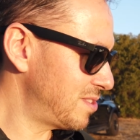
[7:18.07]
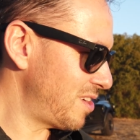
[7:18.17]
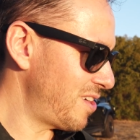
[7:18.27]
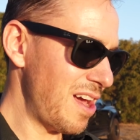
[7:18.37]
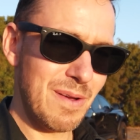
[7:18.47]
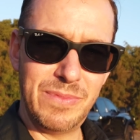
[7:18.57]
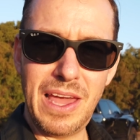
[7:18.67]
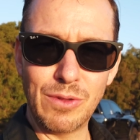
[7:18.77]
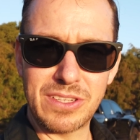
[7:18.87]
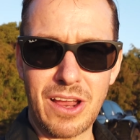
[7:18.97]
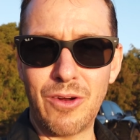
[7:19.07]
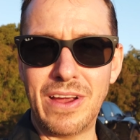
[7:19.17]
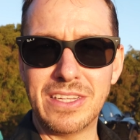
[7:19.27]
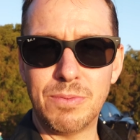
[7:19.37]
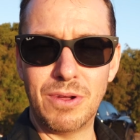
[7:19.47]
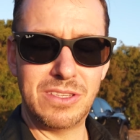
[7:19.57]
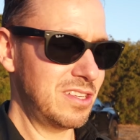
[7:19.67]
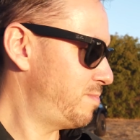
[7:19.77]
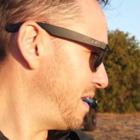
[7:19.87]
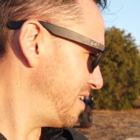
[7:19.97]
So um, yeah, it looks like a great spot
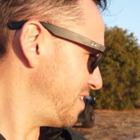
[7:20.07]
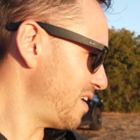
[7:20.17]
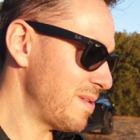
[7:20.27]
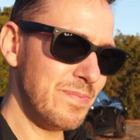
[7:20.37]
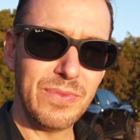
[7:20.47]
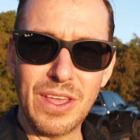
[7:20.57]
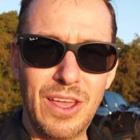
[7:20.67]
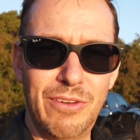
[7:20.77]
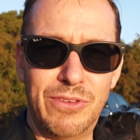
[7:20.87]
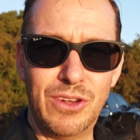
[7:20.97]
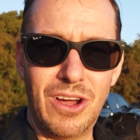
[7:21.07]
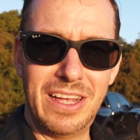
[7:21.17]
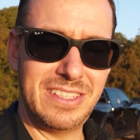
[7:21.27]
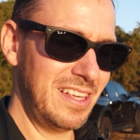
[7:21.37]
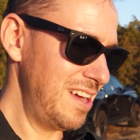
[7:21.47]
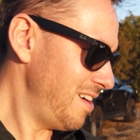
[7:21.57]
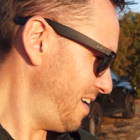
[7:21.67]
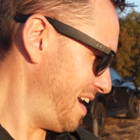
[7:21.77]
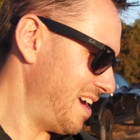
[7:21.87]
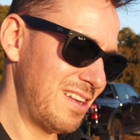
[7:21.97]
to spend um, a few nights
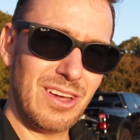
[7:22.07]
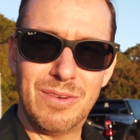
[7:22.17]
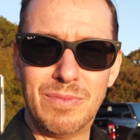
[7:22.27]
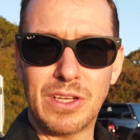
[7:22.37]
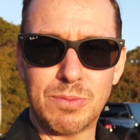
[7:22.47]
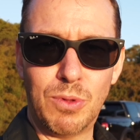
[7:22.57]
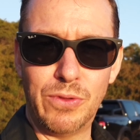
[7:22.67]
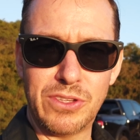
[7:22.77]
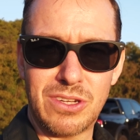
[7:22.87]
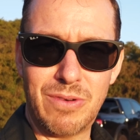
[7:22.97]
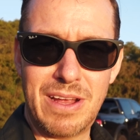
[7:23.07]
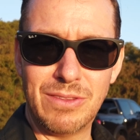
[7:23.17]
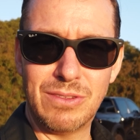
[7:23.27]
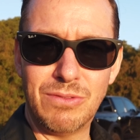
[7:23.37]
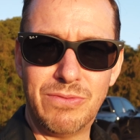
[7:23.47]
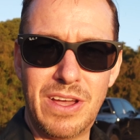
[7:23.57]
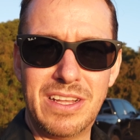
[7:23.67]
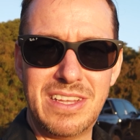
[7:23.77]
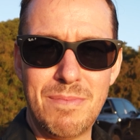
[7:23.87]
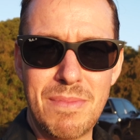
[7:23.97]
here and um, explore the surrounds of
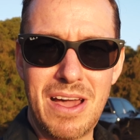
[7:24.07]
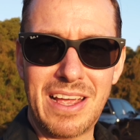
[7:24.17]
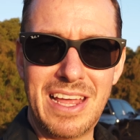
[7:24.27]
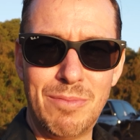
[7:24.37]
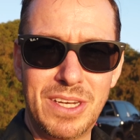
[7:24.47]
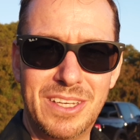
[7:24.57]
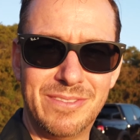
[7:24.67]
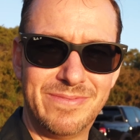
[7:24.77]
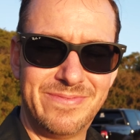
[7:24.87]
uh, Denmark and Albany.